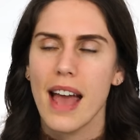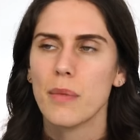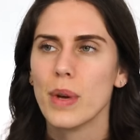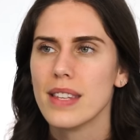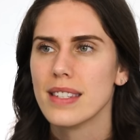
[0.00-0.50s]

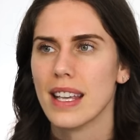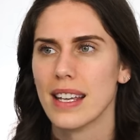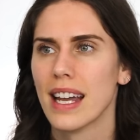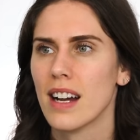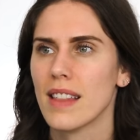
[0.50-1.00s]
And with
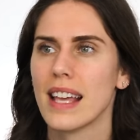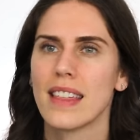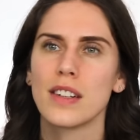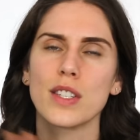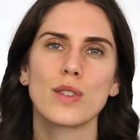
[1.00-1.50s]
skincare, like
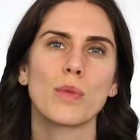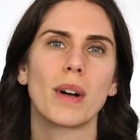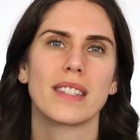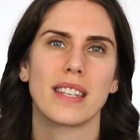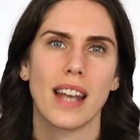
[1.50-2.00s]
there is
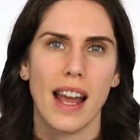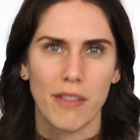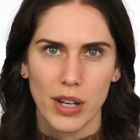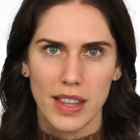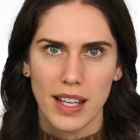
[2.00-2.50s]
nuance in
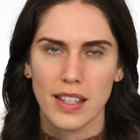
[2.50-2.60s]
everything.